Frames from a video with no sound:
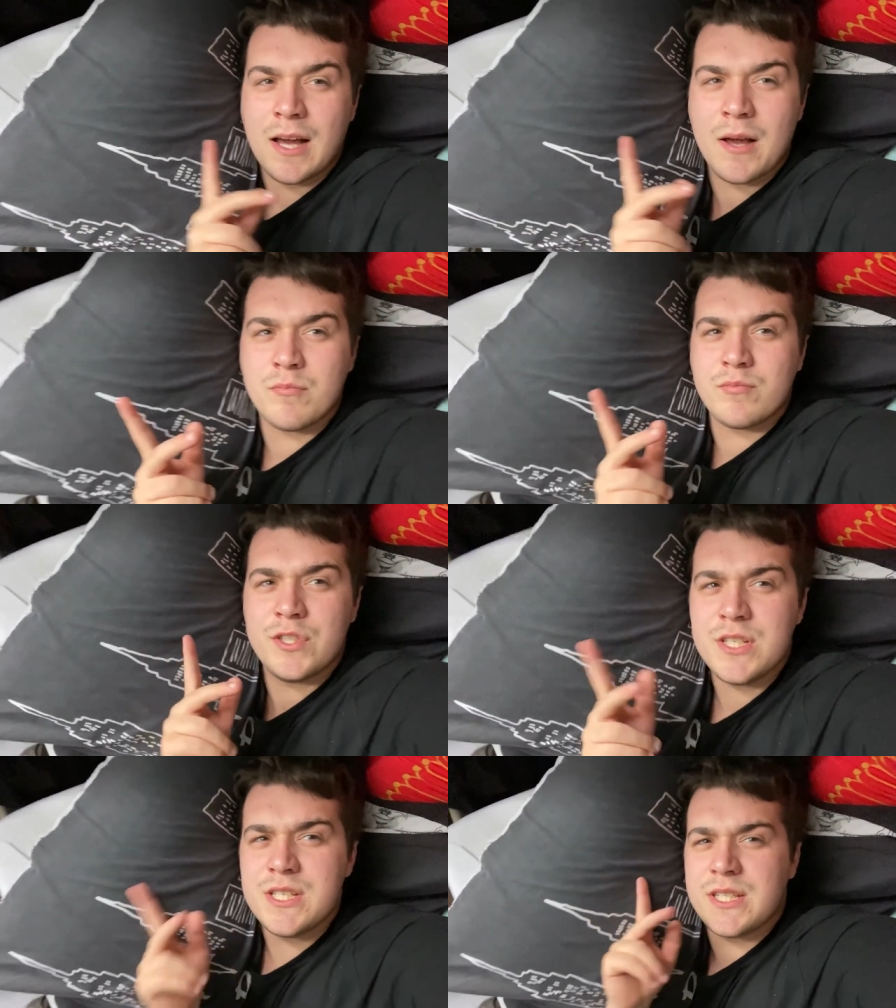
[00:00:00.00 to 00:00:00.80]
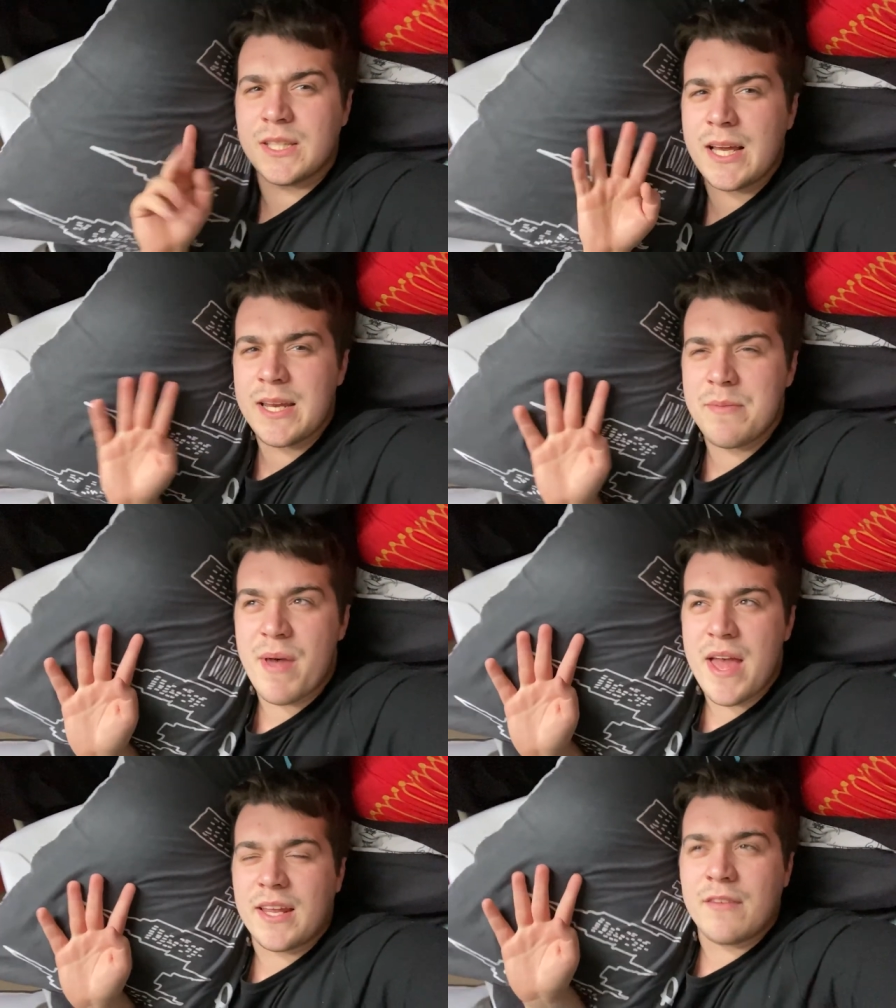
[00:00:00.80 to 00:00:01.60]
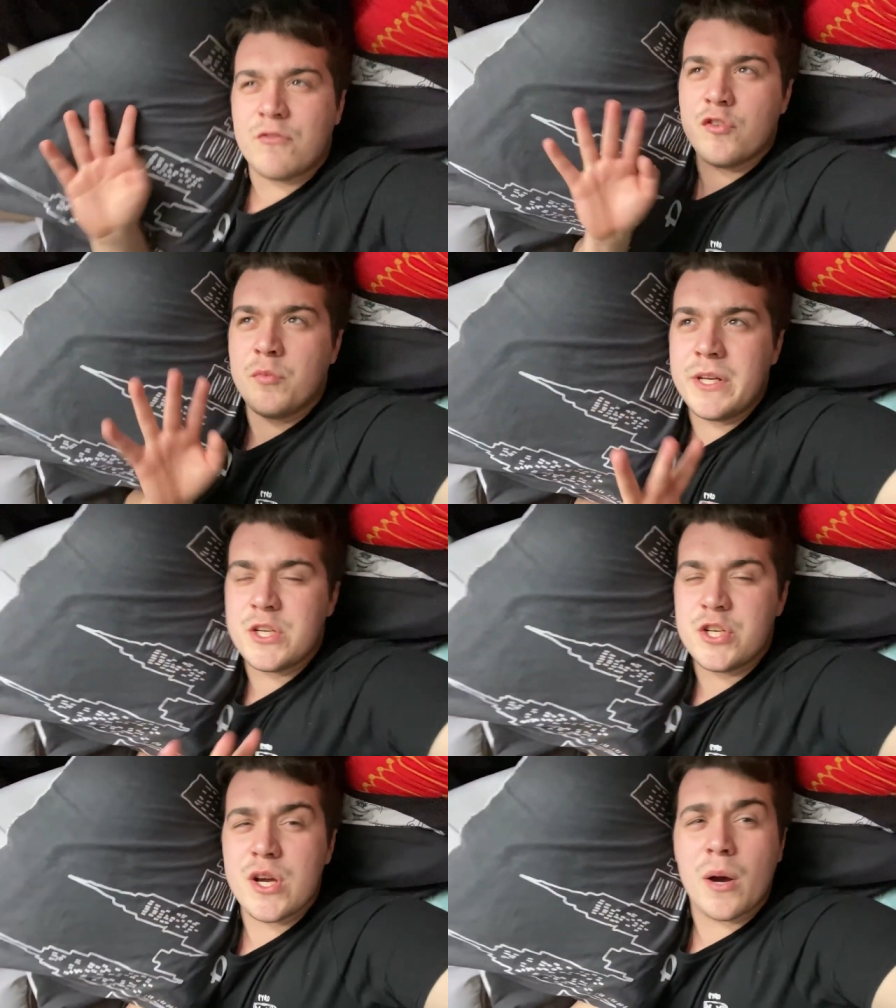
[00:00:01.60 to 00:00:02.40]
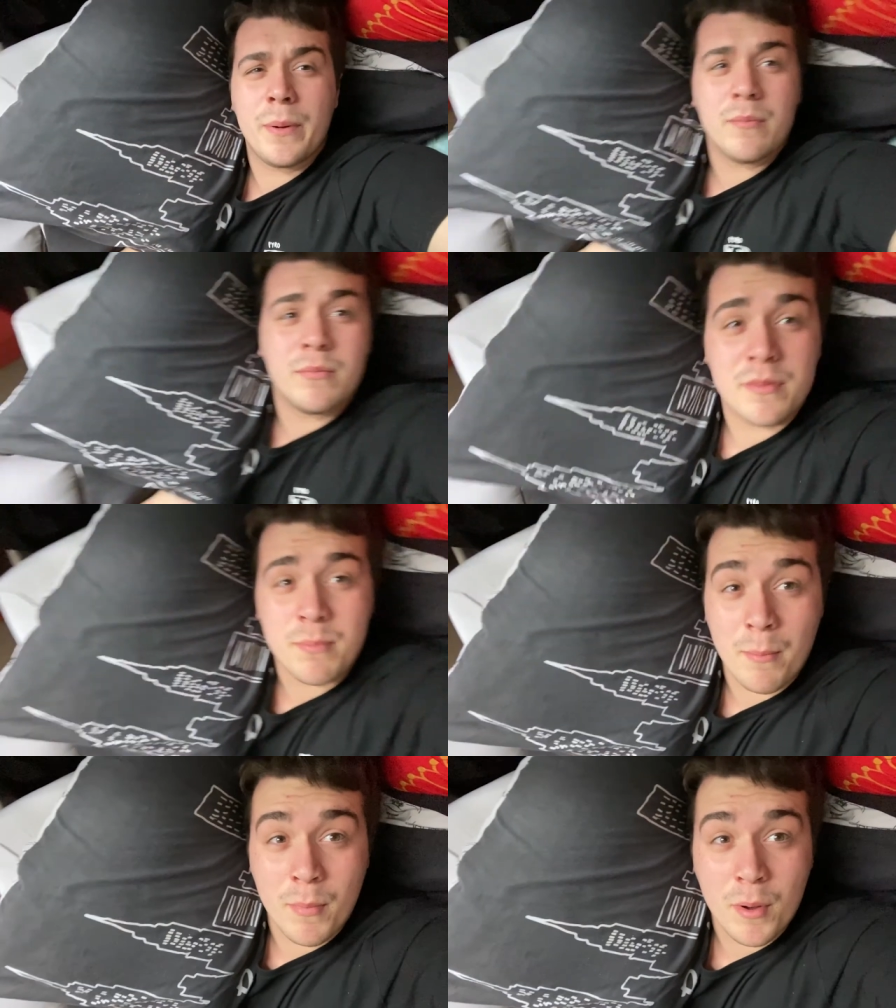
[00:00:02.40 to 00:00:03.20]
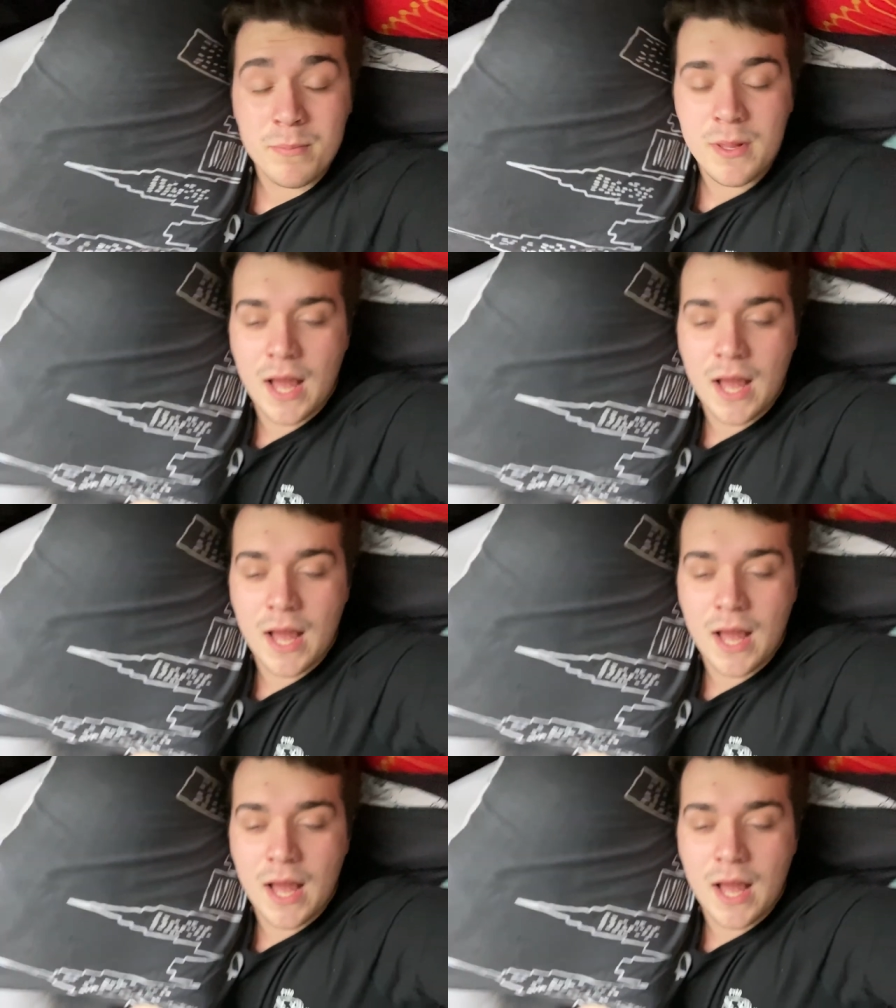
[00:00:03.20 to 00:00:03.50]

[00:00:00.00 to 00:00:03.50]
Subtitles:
I'm just laying in bed. I've just been shopping with my mum